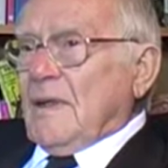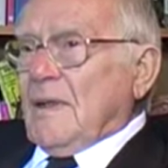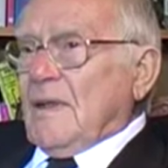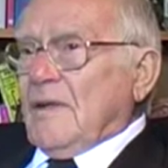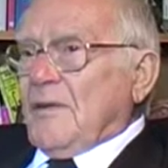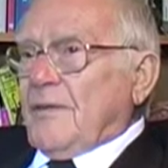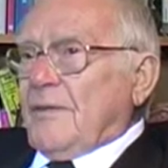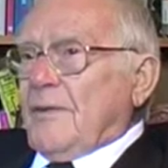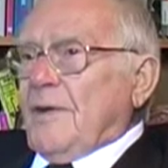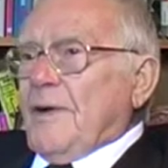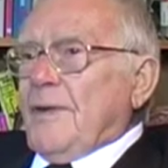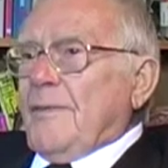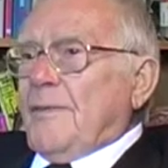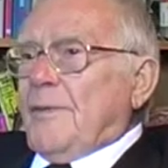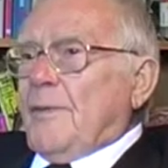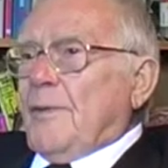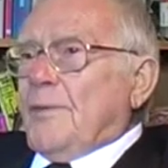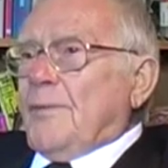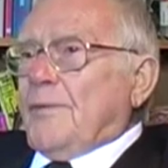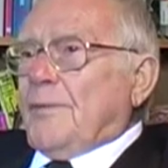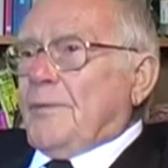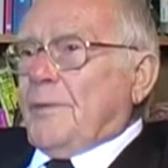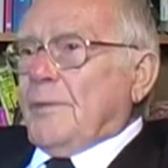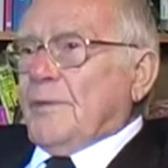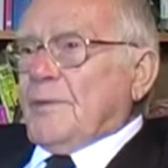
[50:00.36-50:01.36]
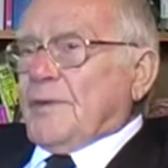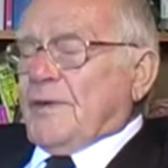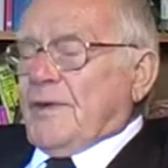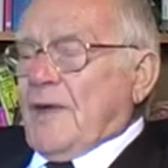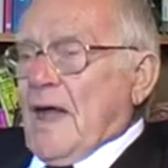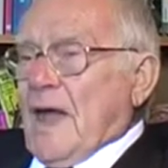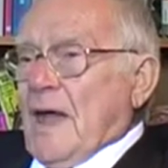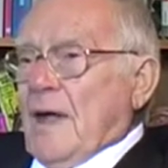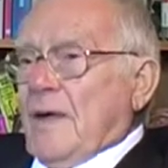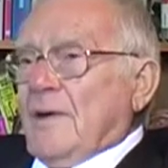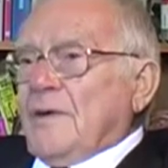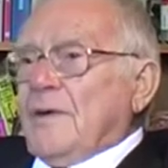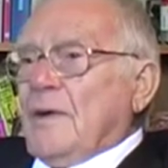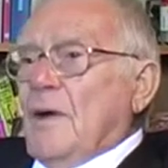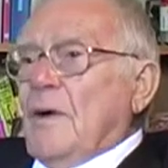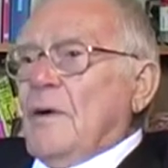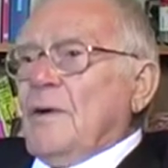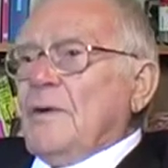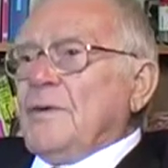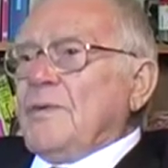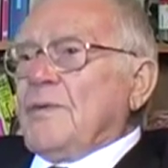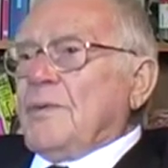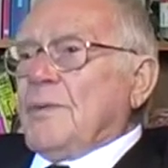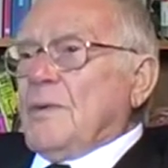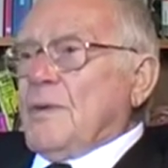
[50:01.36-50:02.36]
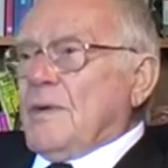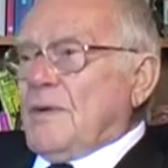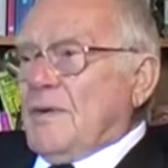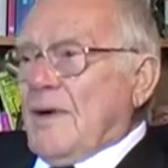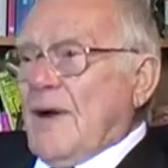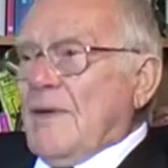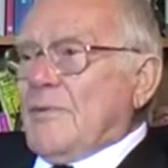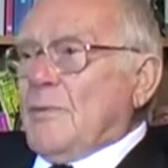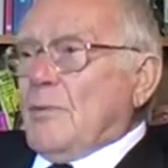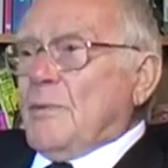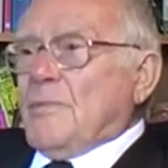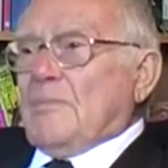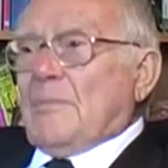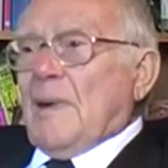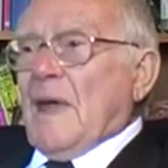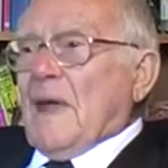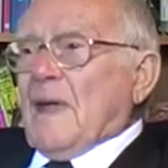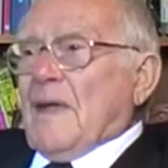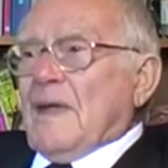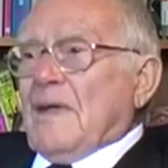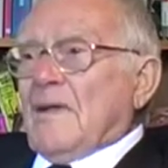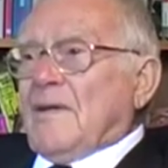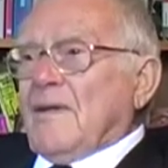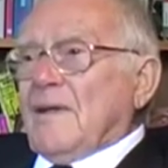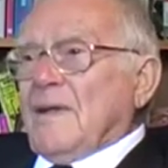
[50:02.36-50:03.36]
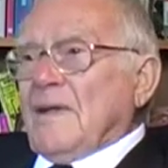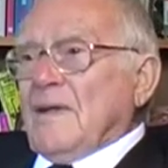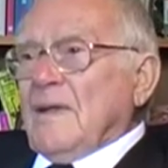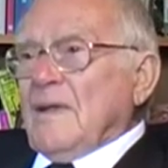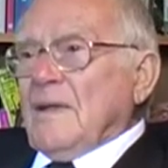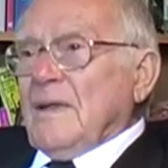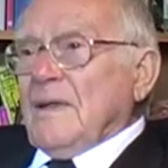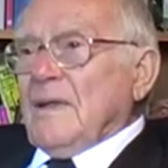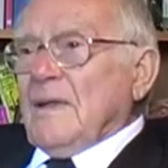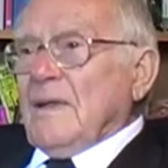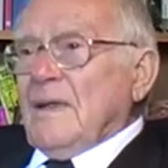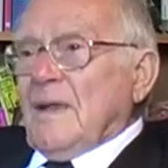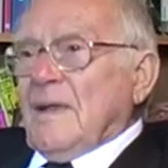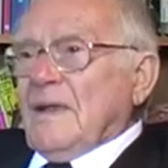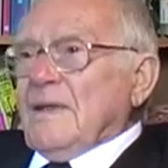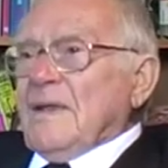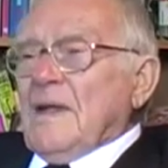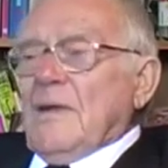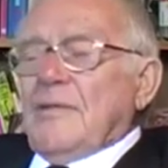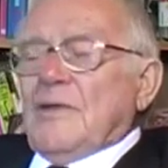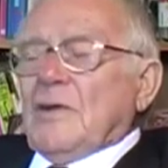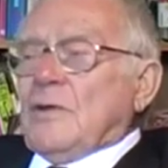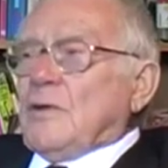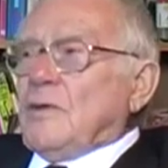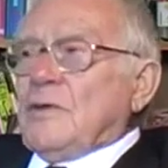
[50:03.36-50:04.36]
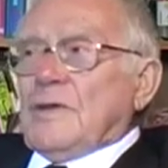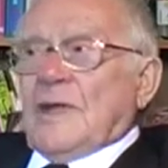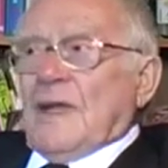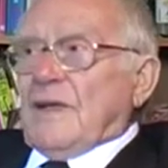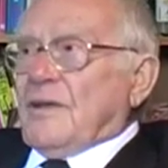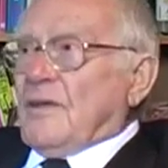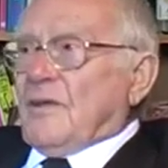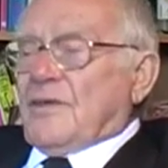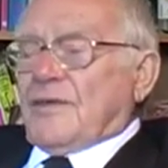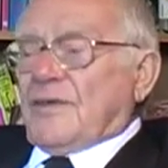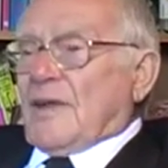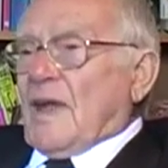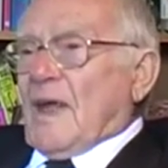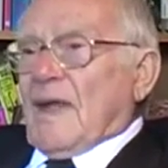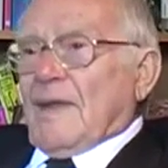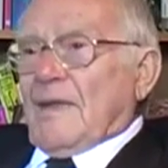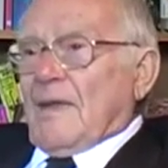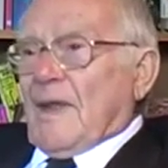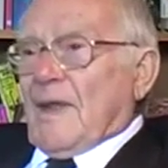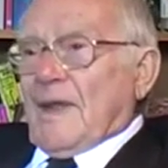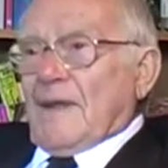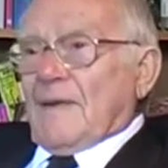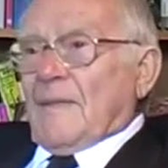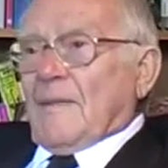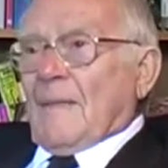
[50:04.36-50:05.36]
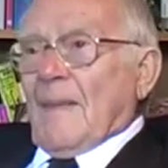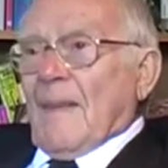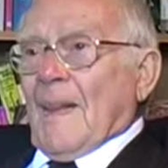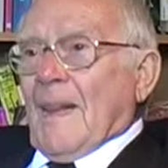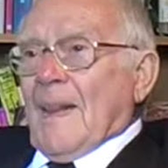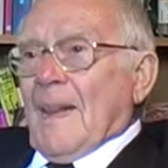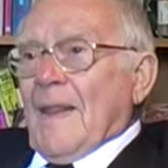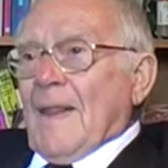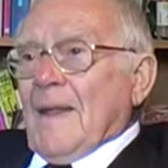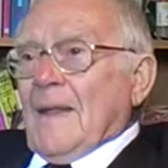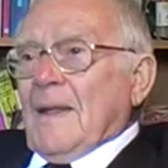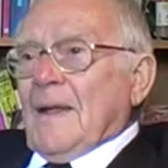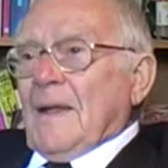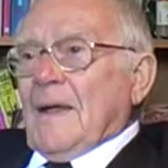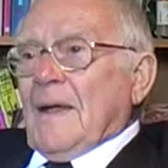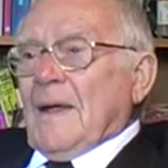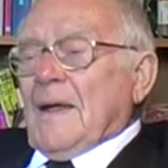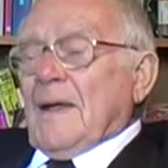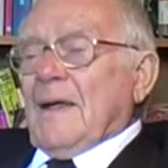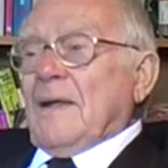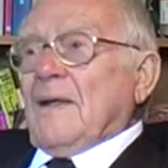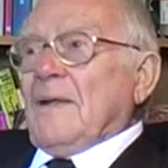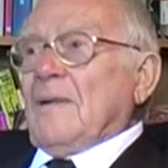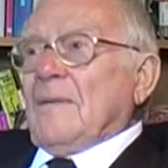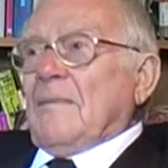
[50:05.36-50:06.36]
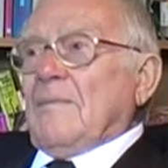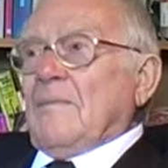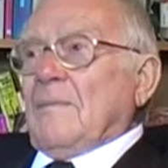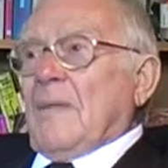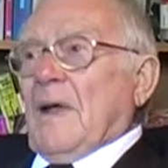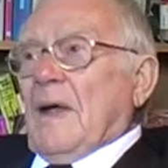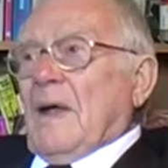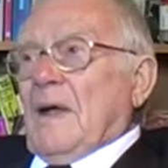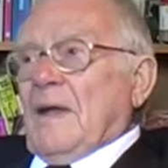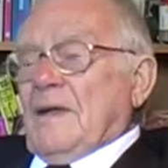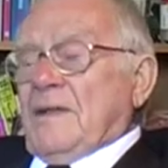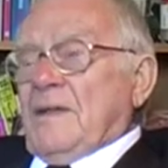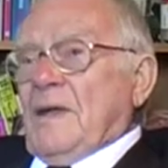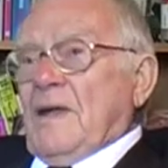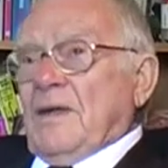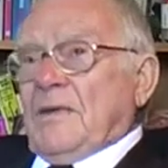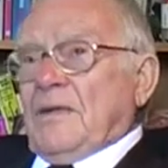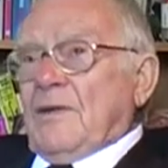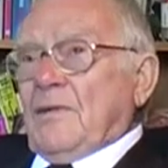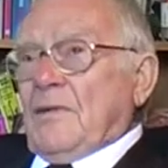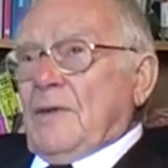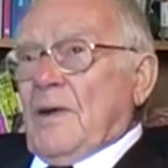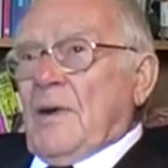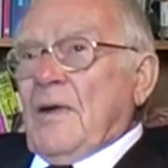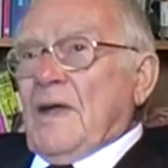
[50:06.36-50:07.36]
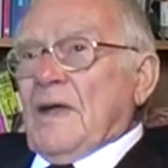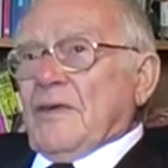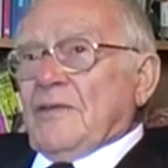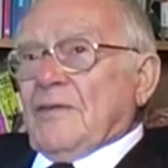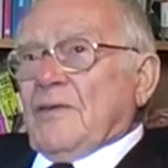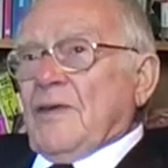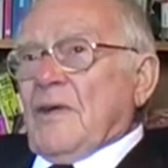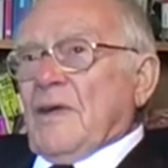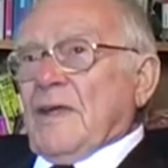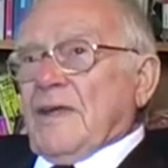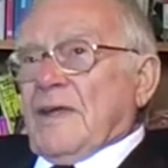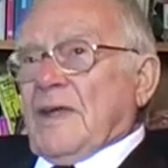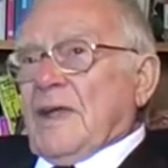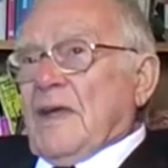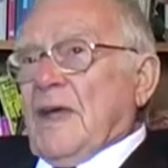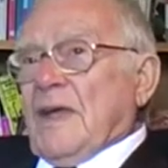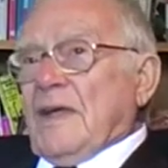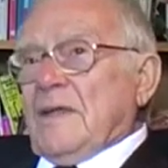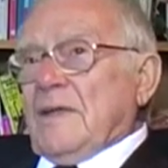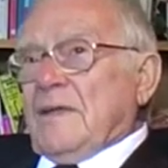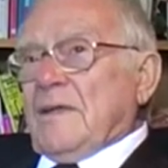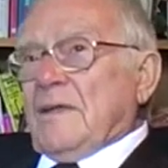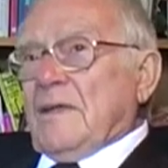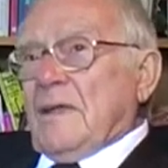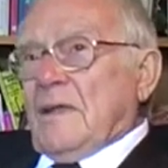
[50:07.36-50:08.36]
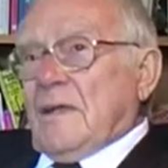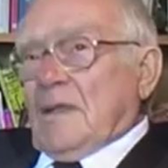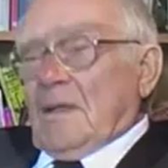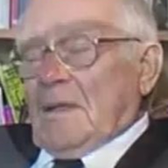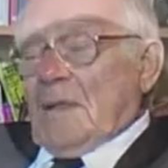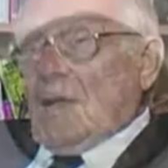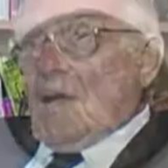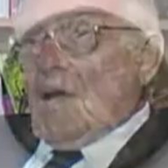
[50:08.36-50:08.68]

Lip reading: 3 or 4 foot down onto a gravel bed. I never could understand that. And yet you go outside the gate and